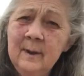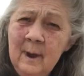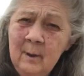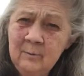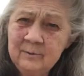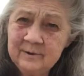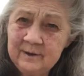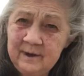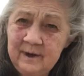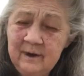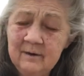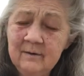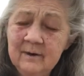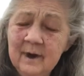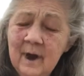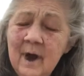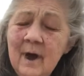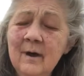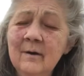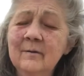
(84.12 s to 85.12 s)
That was a year
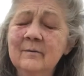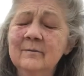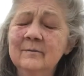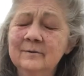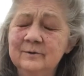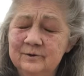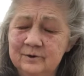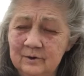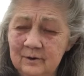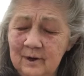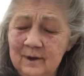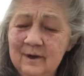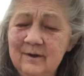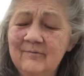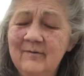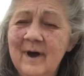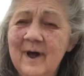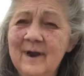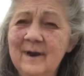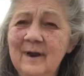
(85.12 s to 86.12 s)
ago. Surely
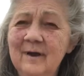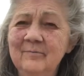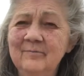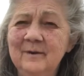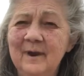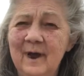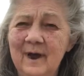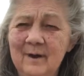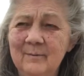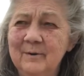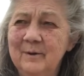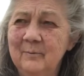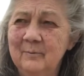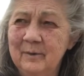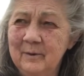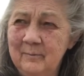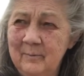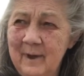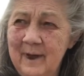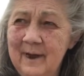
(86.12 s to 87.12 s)
you've had enough time to
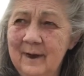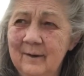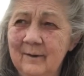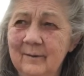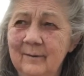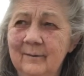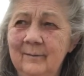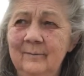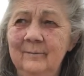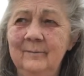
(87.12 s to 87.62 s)
prepare.